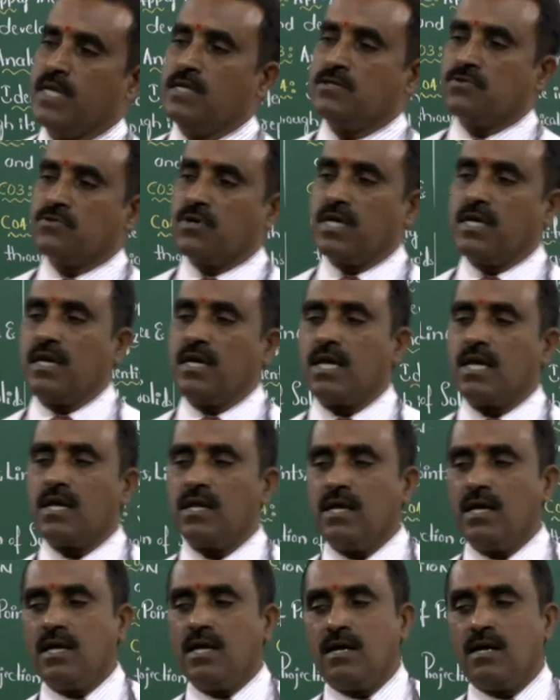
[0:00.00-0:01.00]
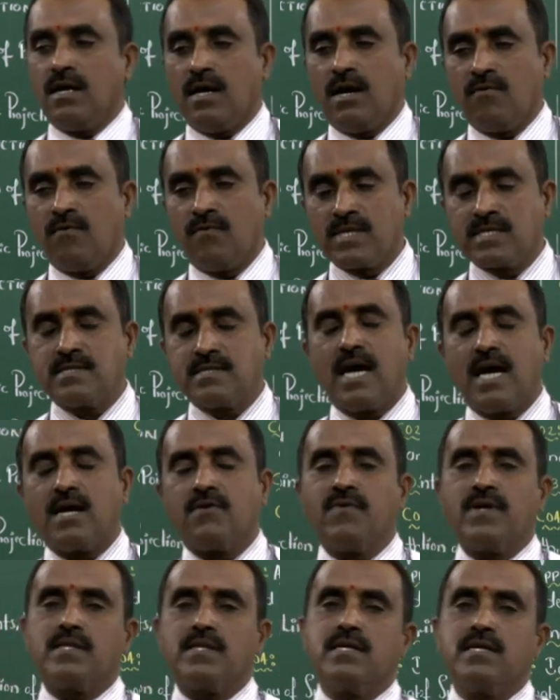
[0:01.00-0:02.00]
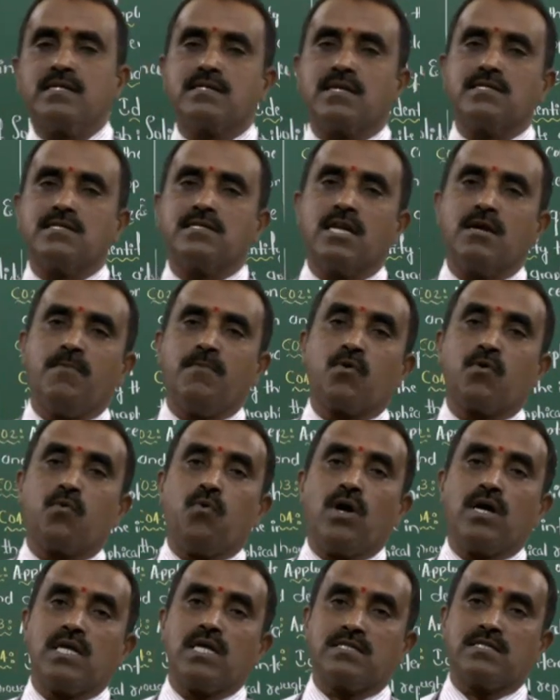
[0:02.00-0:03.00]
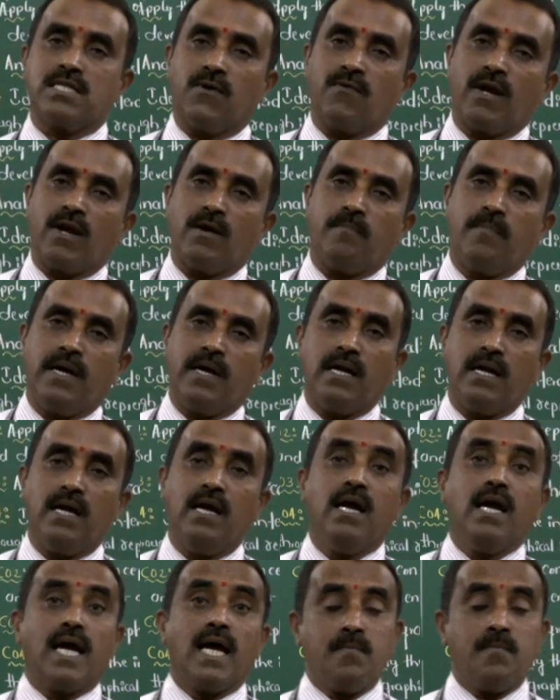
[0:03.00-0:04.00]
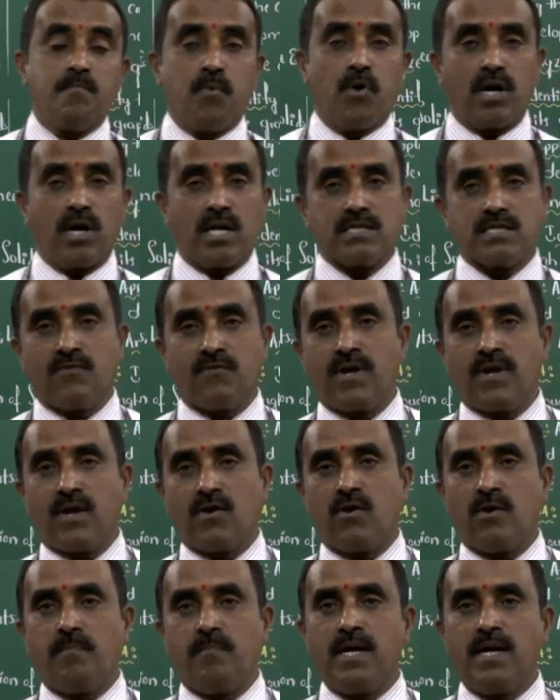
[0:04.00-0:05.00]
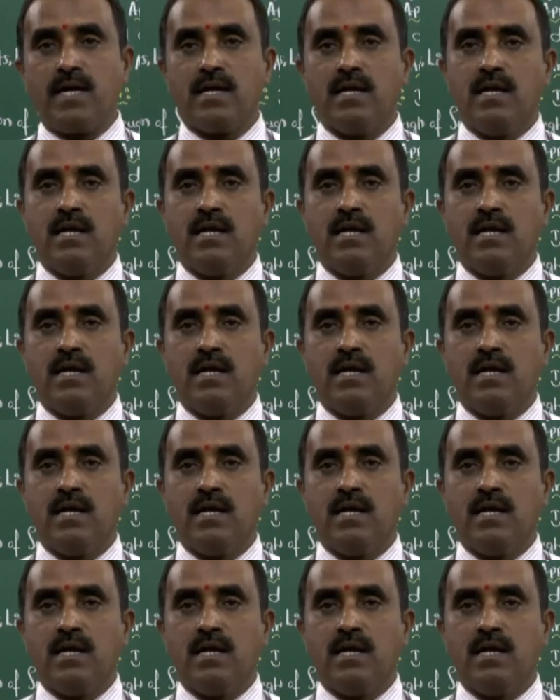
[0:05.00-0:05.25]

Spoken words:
So here we'll start with the discussion about what is development, importance of development,